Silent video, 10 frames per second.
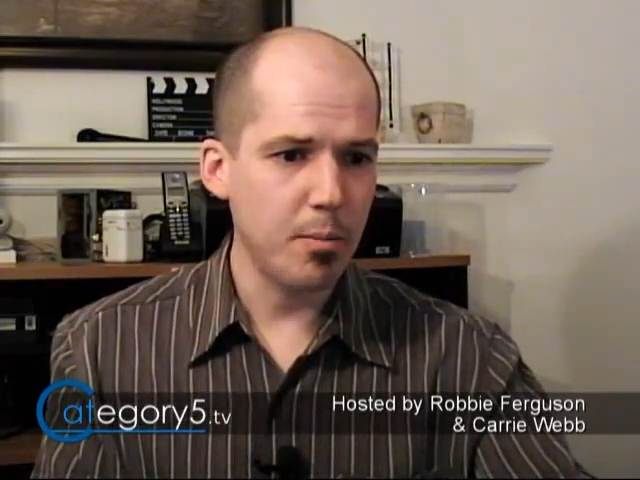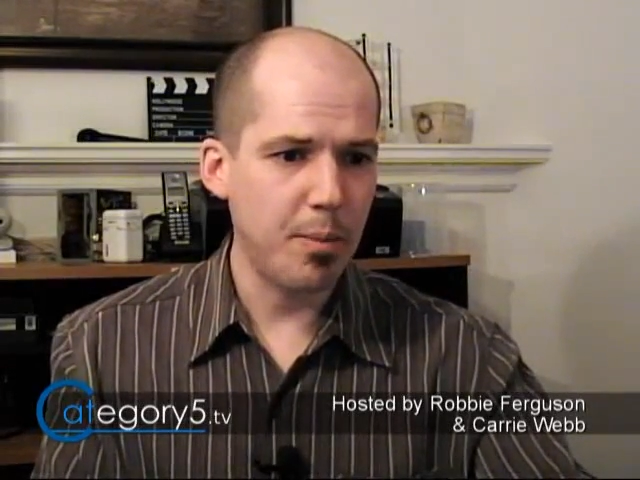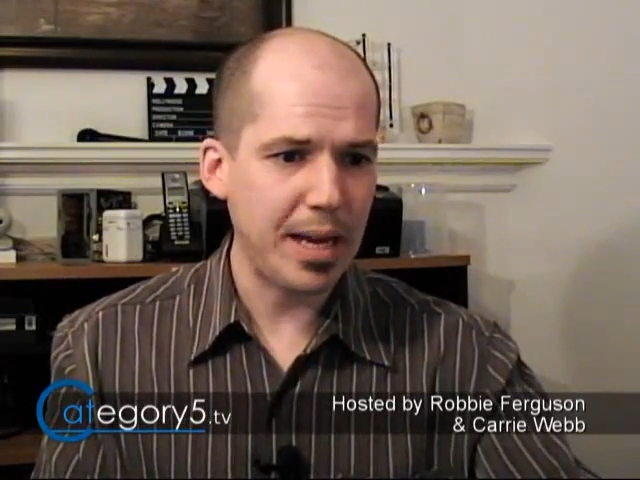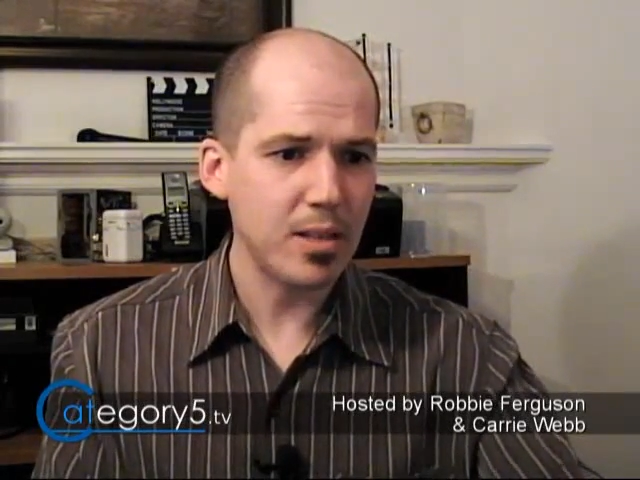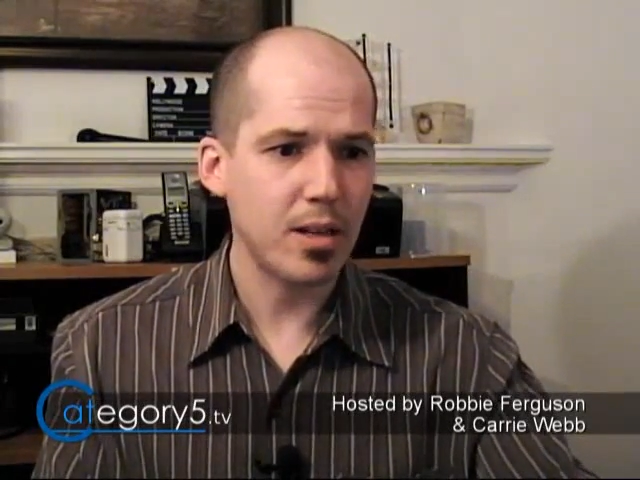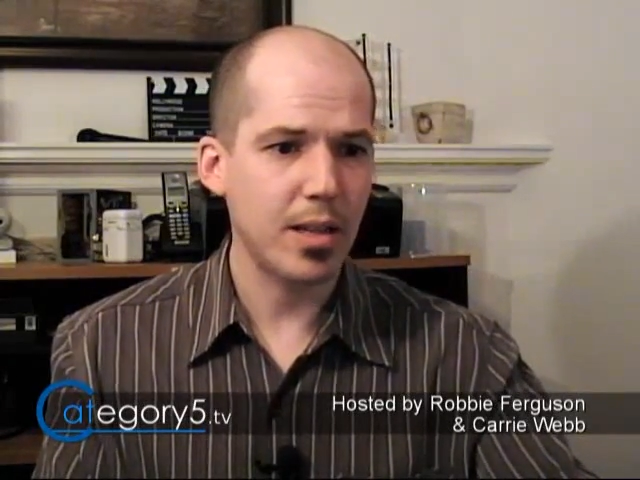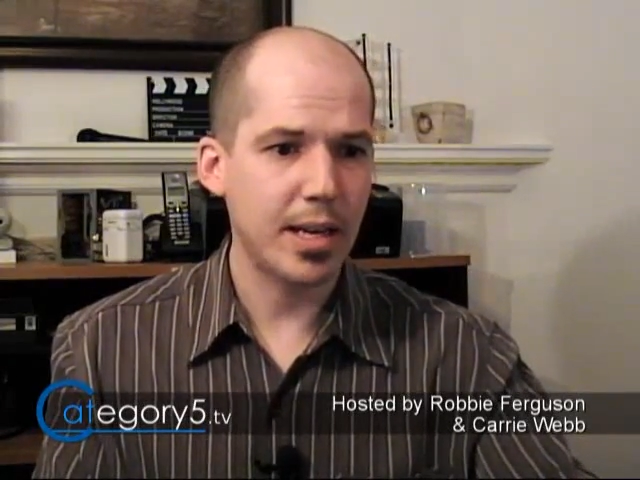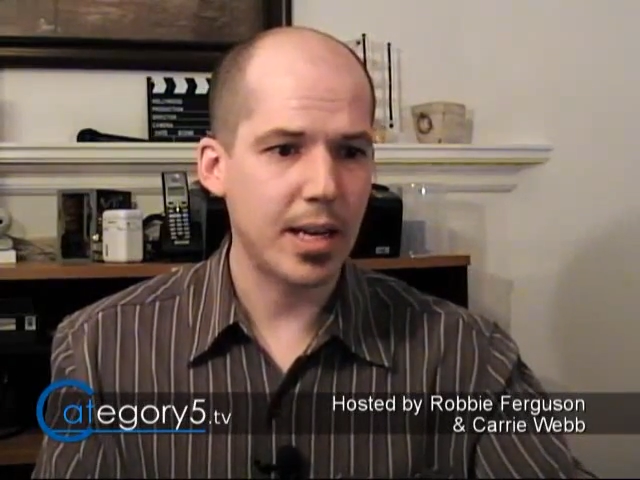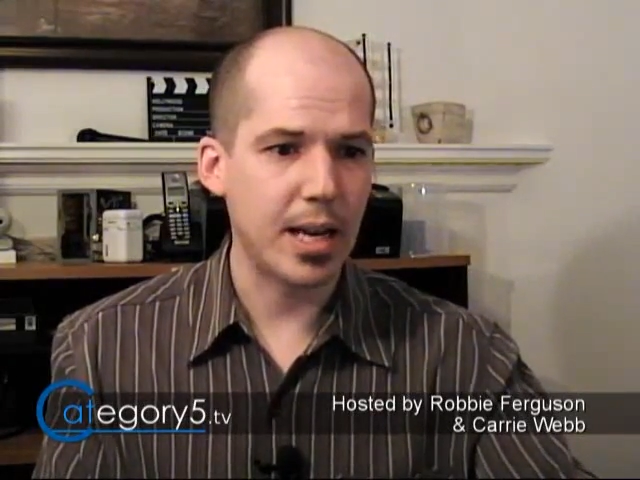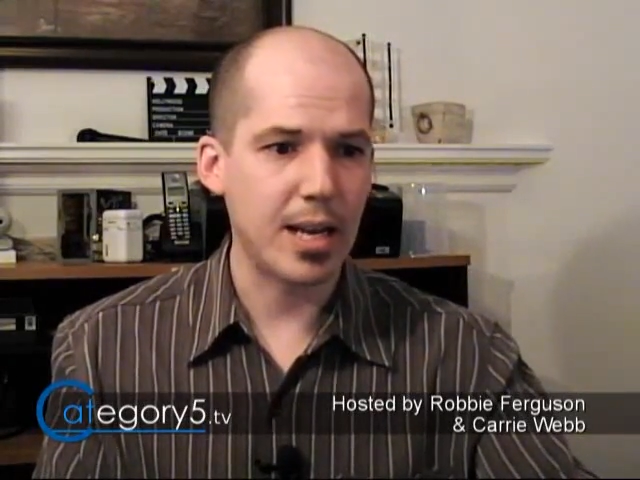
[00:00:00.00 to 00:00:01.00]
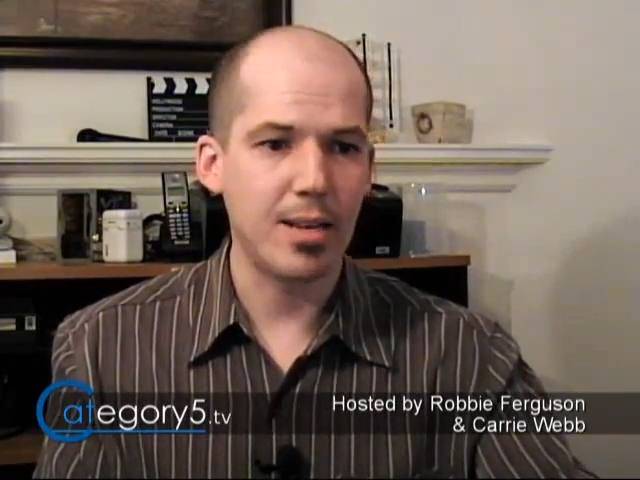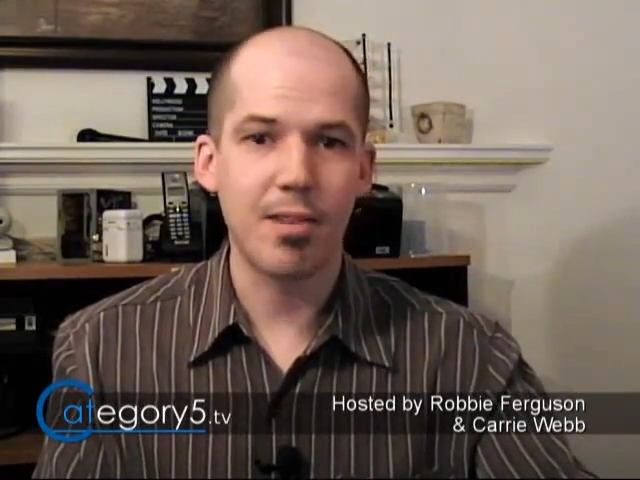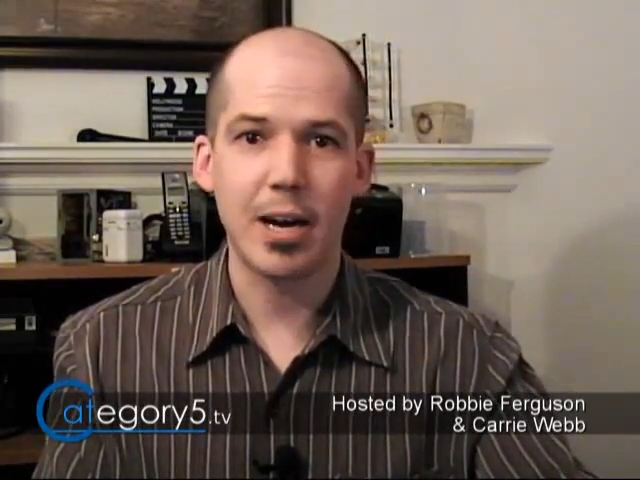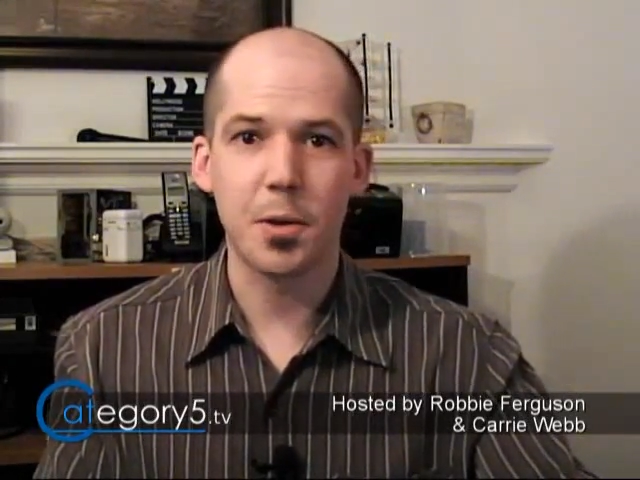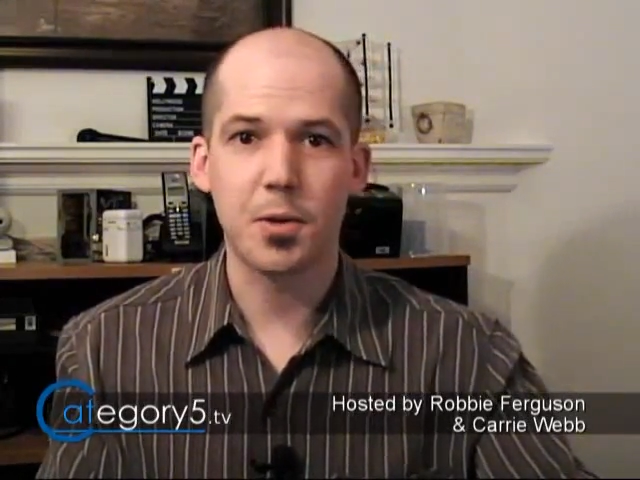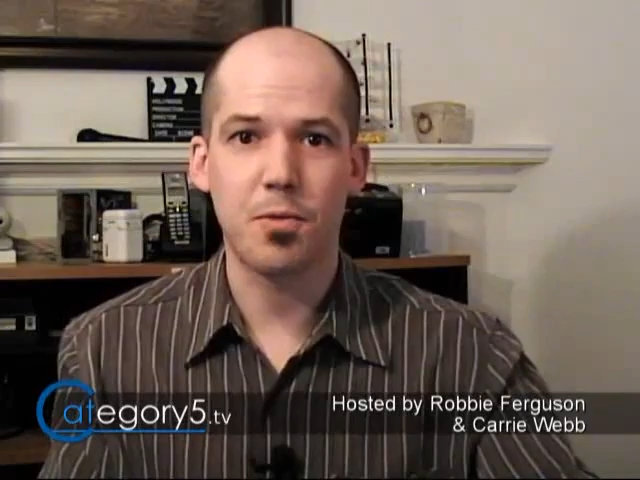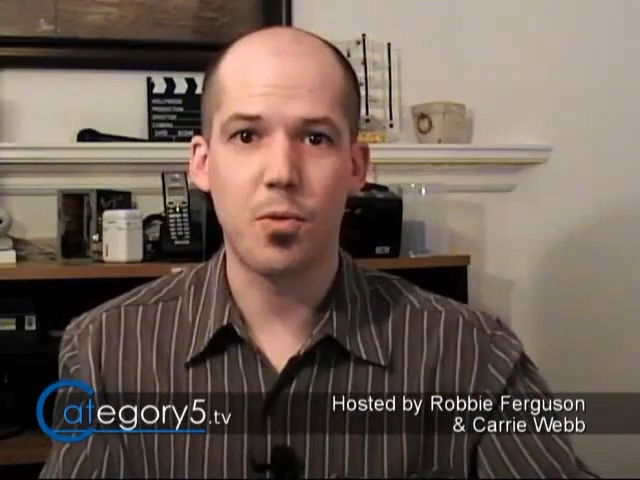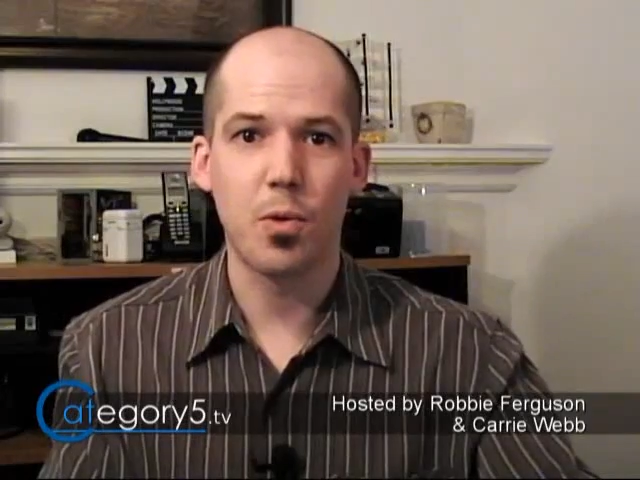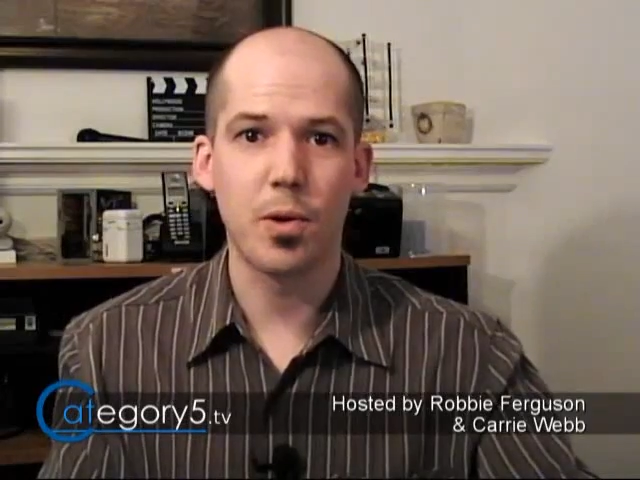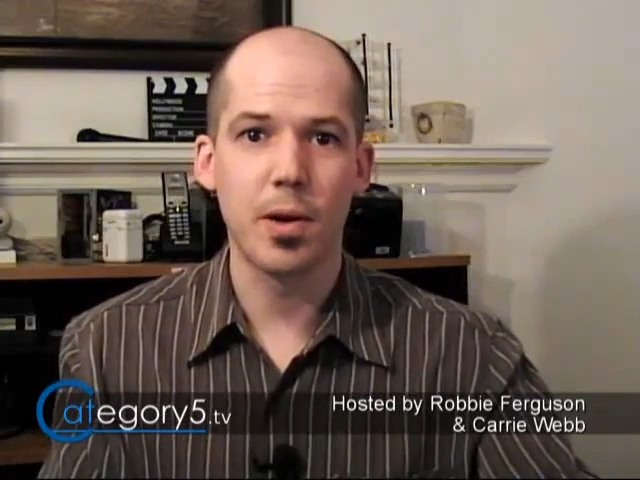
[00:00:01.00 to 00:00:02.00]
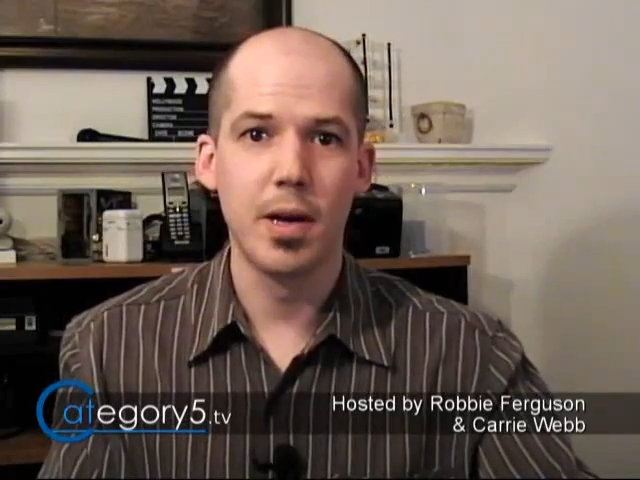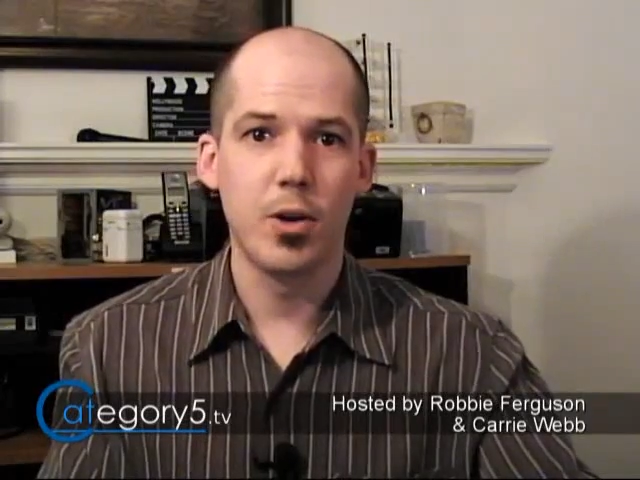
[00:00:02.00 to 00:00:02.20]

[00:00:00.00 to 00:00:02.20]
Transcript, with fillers: Basically, an antivirus for